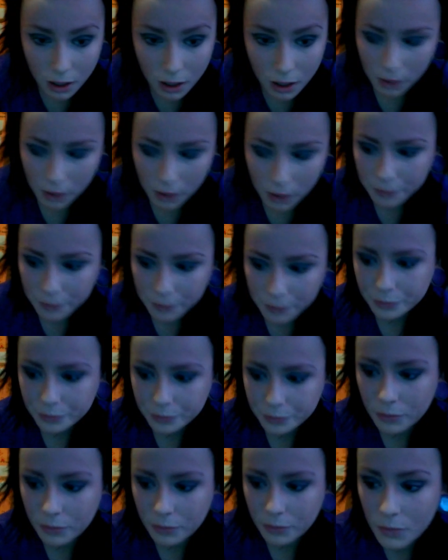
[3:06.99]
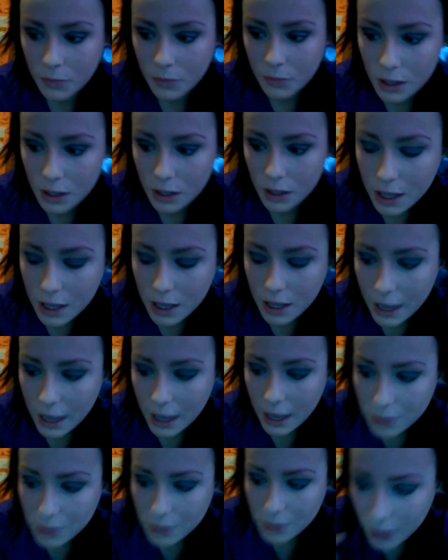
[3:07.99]
After that, I usually
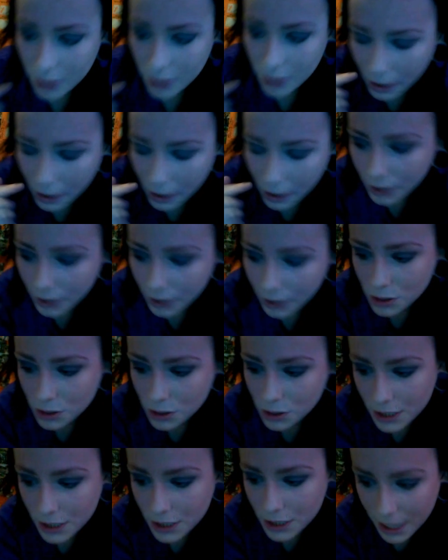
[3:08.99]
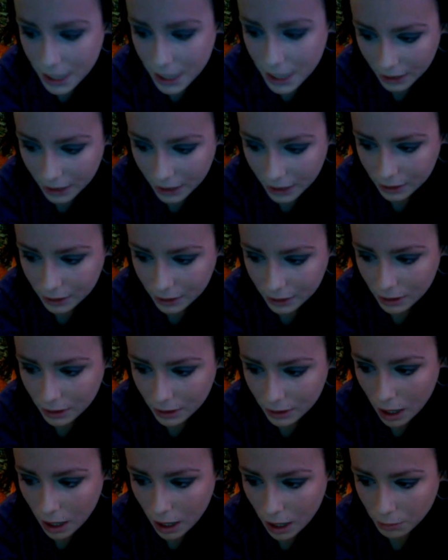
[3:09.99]
take a black
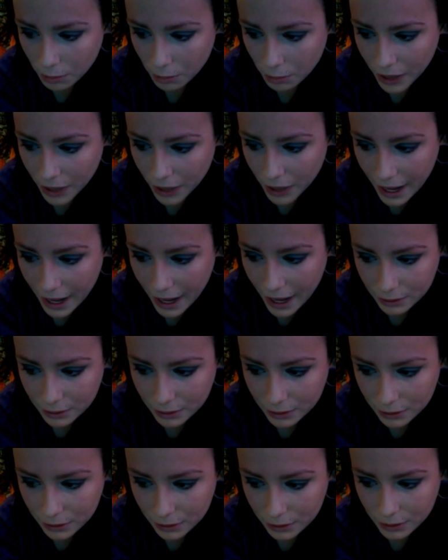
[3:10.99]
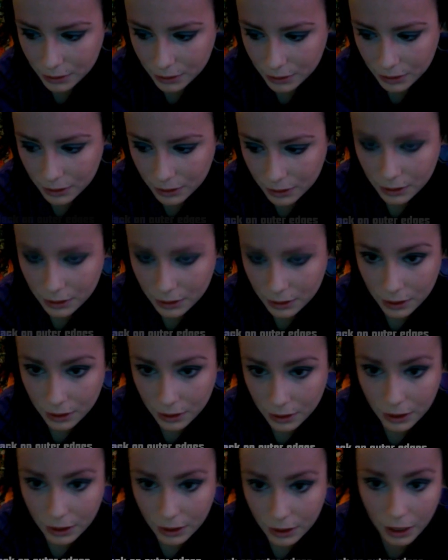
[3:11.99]
and kind of like
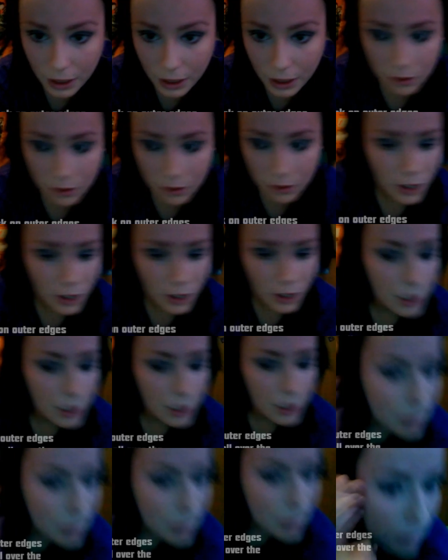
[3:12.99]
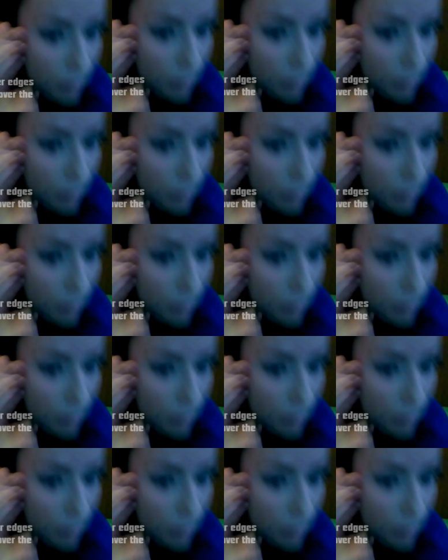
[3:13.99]
put it right